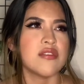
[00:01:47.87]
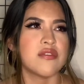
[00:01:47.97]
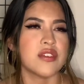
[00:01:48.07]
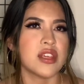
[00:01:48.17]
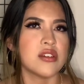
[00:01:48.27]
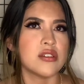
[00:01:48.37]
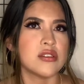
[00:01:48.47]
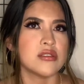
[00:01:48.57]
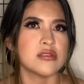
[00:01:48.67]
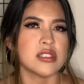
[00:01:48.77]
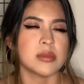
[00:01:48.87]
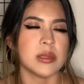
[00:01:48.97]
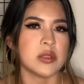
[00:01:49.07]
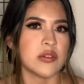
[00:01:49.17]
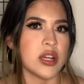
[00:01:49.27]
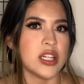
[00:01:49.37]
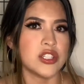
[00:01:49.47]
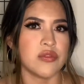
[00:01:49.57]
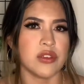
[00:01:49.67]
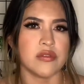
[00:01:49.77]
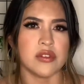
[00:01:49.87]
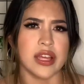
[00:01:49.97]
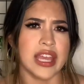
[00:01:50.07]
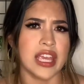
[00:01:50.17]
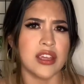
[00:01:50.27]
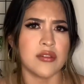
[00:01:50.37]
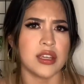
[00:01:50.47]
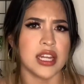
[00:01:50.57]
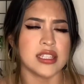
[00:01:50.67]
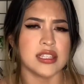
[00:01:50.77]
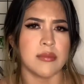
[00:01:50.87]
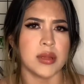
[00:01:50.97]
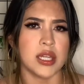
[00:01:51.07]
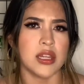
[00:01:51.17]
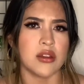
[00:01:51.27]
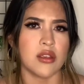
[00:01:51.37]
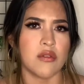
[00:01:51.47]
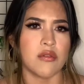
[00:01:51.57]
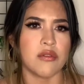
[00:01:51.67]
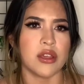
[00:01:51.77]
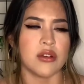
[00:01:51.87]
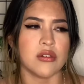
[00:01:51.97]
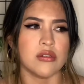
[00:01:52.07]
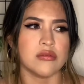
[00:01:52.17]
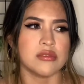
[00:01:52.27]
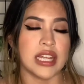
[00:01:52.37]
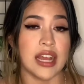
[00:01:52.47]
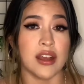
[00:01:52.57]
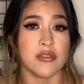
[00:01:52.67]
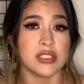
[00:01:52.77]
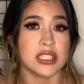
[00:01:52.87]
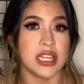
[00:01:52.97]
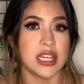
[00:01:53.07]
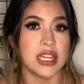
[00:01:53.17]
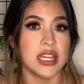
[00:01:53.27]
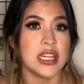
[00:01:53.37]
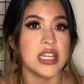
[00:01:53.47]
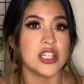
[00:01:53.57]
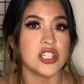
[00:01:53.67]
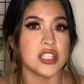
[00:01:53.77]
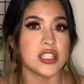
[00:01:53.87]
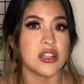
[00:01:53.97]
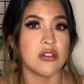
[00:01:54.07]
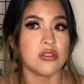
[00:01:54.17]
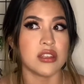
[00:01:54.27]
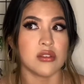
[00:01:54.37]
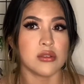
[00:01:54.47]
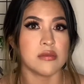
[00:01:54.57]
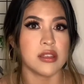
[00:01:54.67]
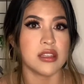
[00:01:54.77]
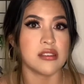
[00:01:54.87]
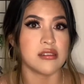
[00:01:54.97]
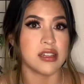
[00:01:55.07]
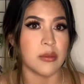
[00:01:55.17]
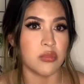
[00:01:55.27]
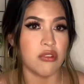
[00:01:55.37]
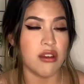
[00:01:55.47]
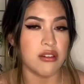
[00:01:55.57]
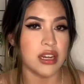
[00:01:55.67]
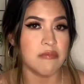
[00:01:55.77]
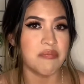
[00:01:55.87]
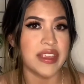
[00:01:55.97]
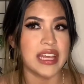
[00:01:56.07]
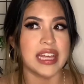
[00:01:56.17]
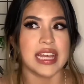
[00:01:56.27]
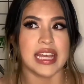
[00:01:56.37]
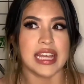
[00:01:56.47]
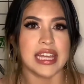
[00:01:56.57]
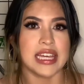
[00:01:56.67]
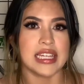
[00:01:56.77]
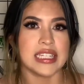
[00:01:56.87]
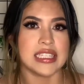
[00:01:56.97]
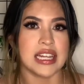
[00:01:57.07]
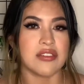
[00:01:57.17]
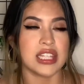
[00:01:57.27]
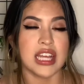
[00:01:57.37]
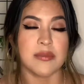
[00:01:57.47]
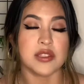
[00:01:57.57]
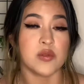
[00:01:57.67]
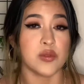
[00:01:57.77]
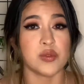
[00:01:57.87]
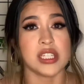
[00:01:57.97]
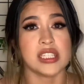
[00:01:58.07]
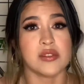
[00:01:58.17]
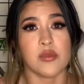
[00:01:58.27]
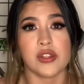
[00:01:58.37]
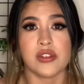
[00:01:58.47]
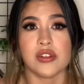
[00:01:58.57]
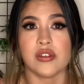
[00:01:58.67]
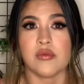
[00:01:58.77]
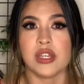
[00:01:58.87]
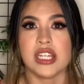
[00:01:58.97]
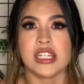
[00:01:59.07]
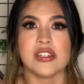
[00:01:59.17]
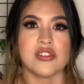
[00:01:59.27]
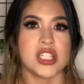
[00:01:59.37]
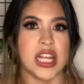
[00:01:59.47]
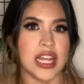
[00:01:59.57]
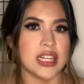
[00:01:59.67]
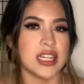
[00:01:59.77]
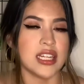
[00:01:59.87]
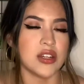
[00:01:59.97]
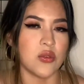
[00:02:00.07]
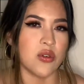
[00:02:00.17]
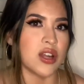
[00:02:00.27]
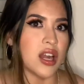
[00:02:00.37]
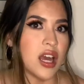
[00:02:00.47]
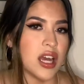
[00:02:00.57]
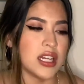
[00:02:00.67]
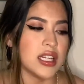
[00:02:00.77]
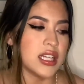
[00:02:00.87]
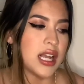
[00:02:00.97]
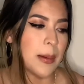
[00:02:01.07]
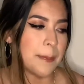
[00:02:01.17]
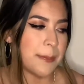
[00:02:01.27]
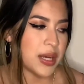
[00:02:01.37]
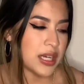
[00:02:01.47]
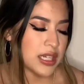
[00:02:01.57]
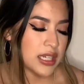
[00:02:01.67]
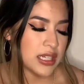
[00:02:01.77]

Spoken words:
feel some type of grudge, if you feel angry at somebody or you feel down today, just know that those feelings are temporary and everything happens for a reason, whether we can understand it or not. But